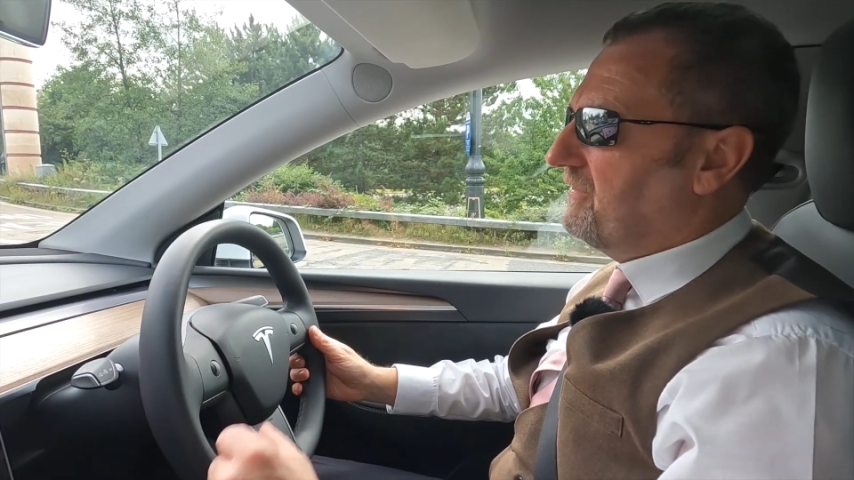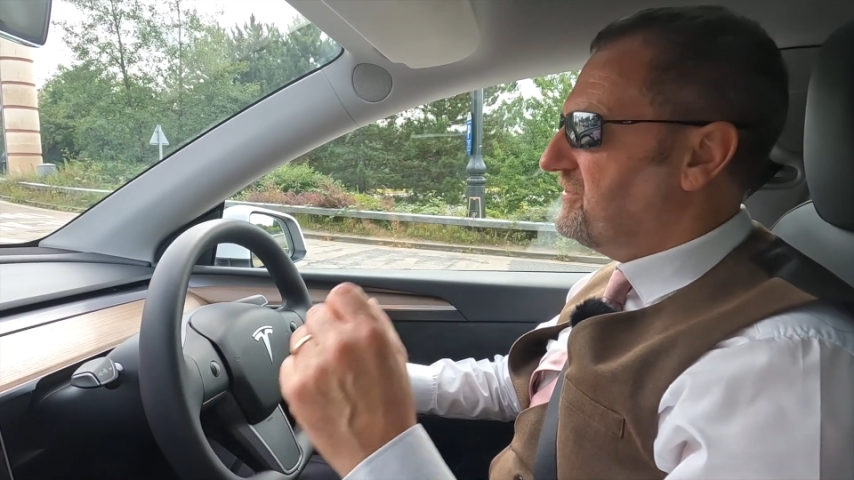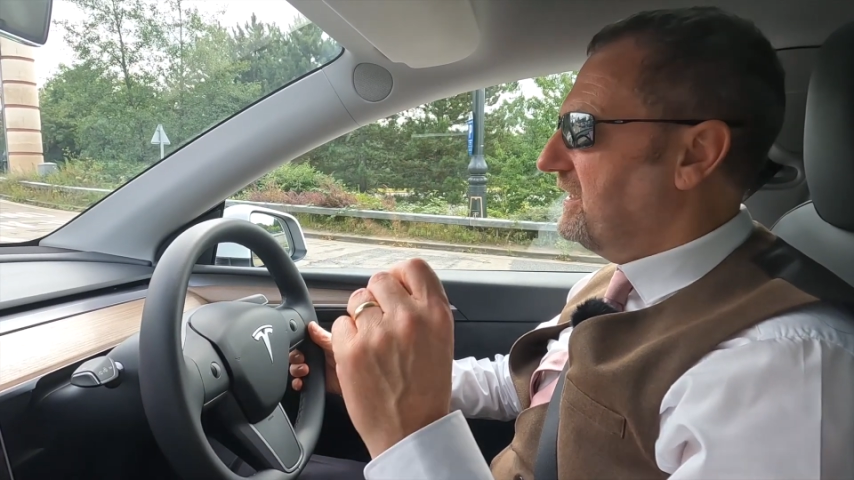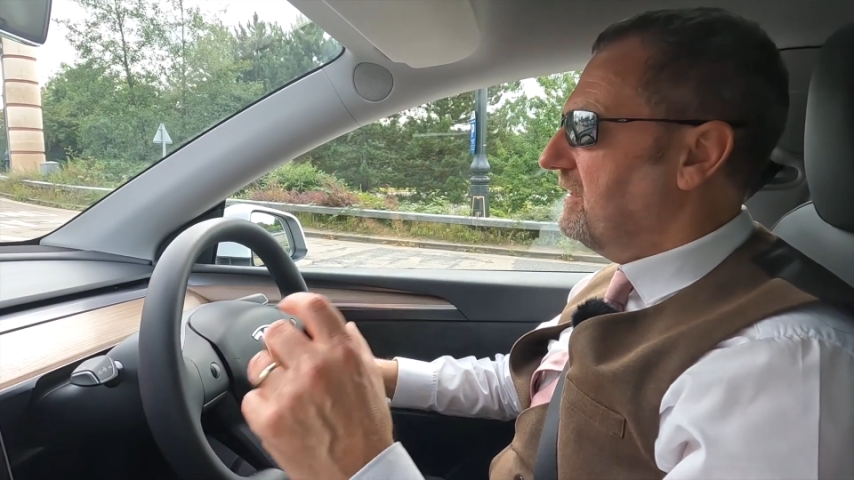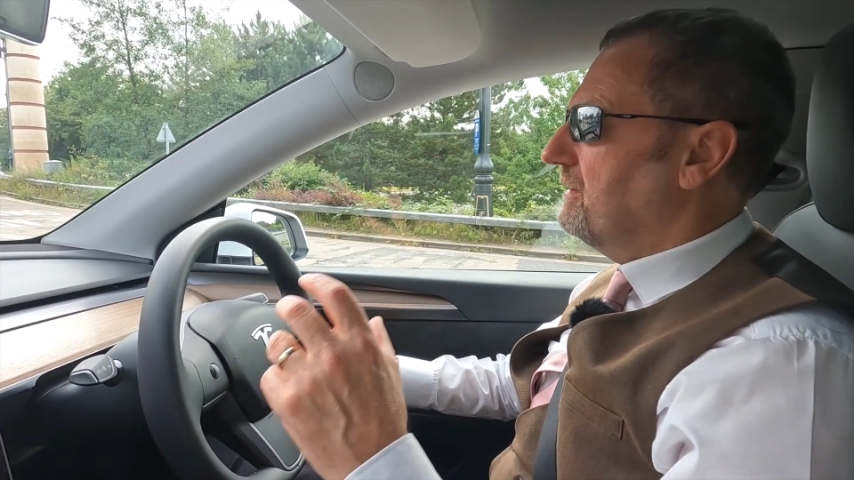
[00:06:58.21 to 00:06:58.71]
I've
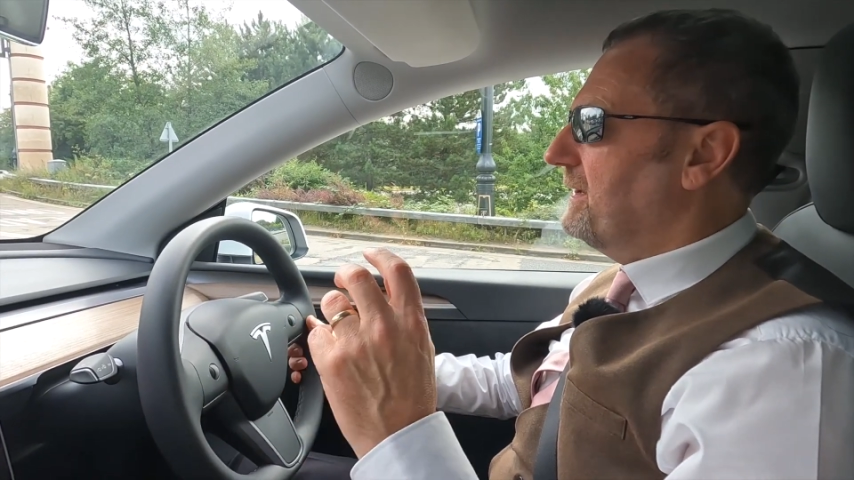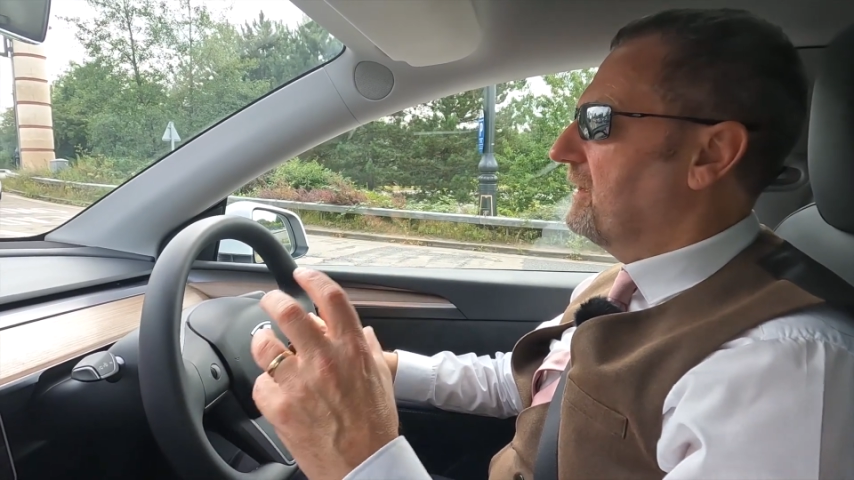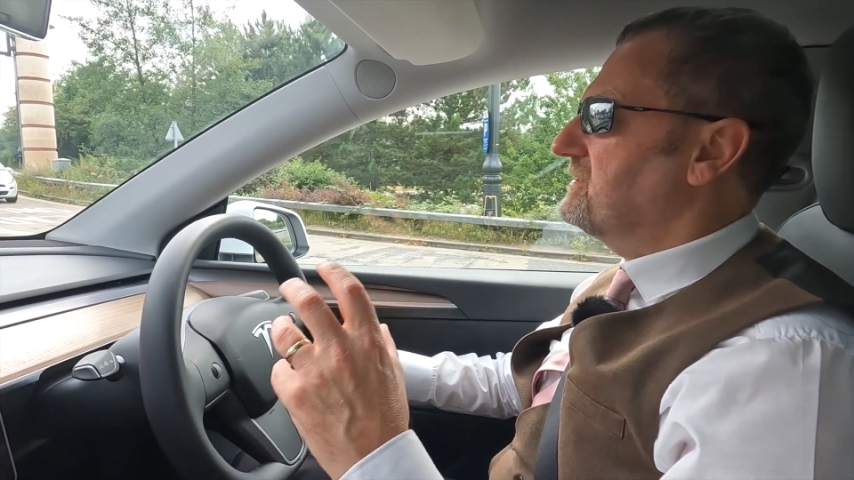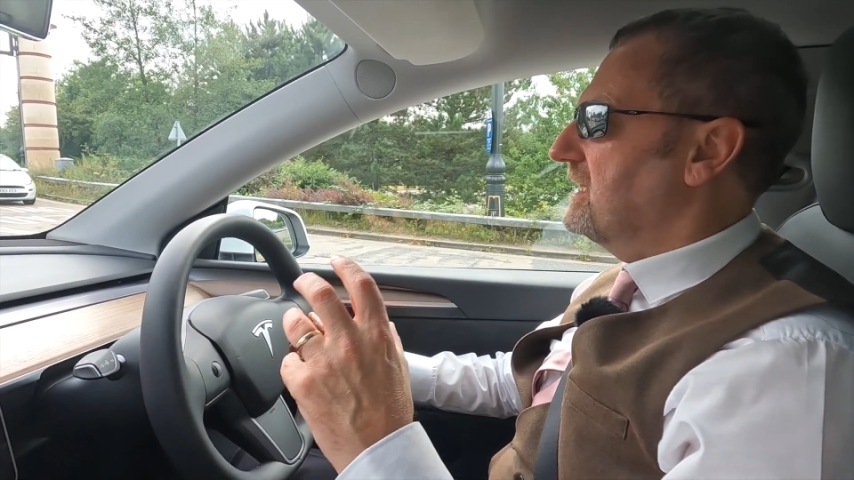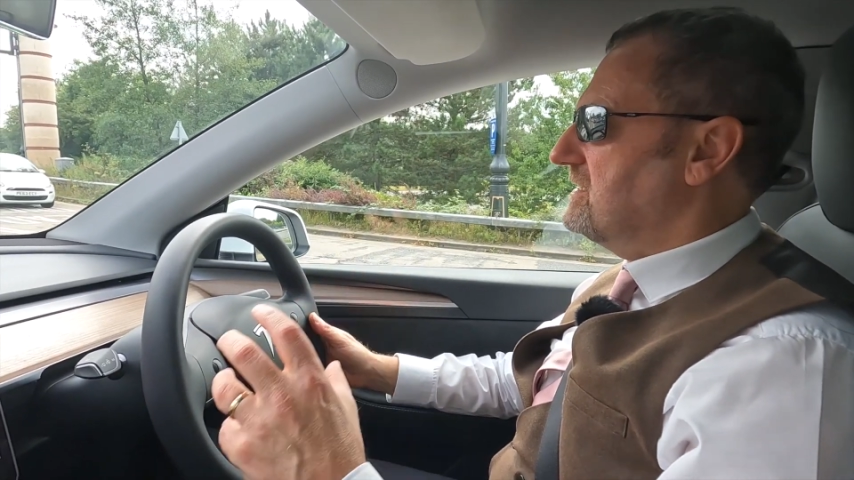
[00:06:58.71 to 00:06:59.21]
said it
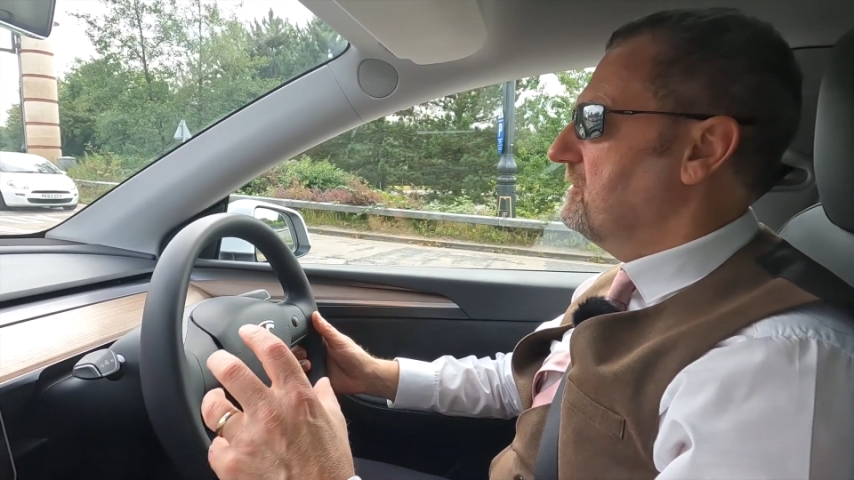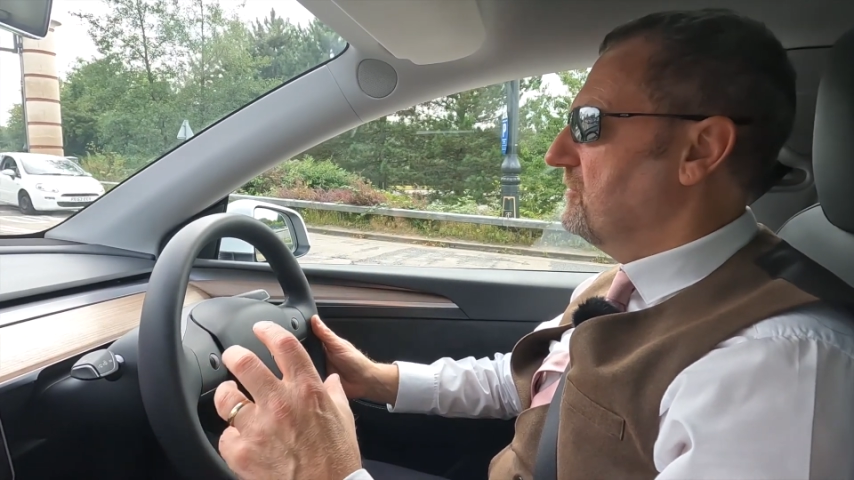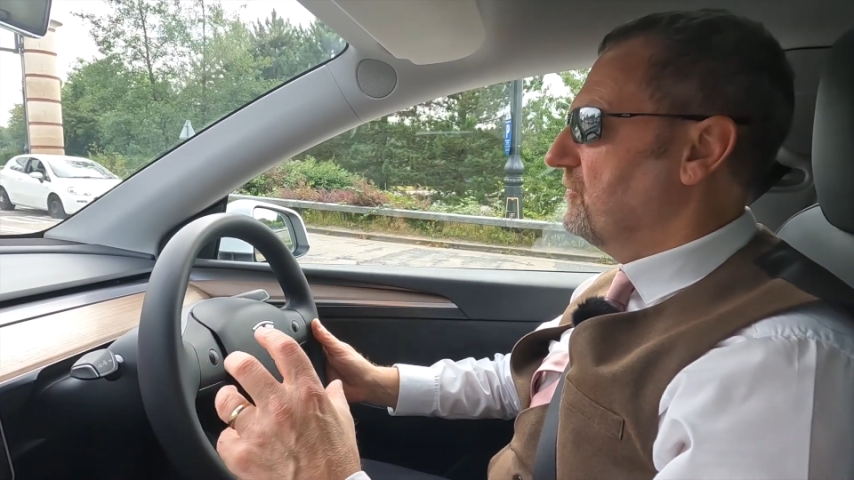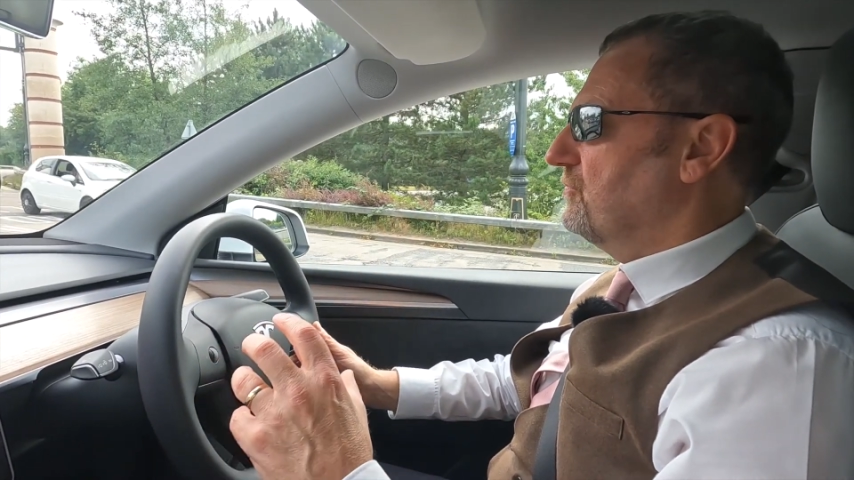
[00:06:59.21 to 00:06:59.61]
about Tesla